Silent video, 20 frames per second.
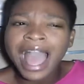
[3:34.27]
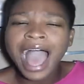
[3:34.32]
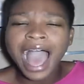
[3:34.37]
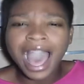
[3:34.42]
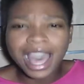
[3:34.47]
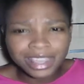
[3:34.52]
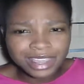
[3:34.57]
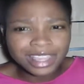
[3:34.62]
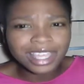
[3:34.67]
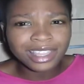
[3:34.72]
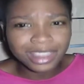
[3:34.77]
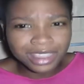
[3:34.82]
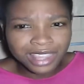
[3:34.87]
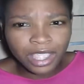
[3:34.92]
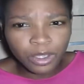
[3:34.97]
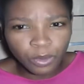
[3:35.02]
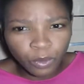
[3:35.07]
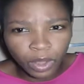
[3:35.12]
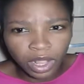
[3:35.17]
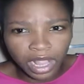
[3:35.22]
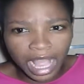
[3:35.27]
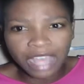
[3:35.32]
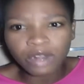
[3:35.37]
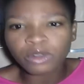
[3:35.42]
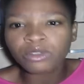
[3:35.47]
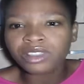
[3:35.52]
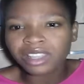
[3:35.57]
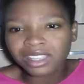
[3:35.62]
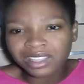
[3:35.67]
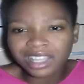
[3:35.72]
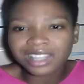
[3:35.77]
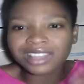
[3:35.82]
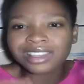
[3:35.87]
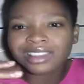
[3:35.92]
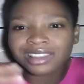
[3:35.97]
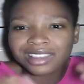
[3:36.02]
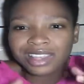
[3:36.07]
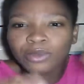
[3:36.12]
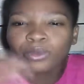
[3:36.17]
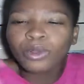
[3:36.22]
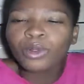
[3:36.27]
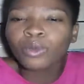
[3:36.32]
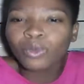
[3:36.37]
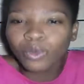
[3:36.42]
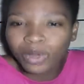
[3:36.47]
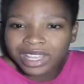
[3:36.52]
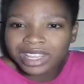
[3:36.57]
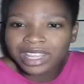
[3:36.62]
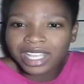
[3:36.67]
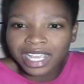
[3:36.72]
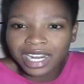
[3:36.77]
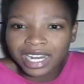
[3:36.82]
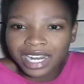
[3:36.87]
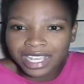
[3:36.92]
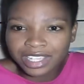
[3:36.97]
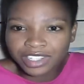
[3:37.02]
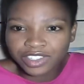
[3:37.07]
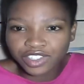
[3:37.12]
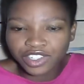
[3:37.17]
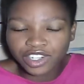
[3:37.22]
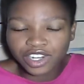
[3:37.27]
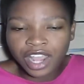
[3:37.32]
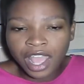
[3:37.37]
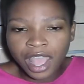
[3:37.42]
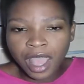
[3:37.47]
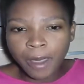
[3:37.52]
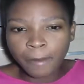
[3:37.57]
I think they will. I don't think that they will win the election,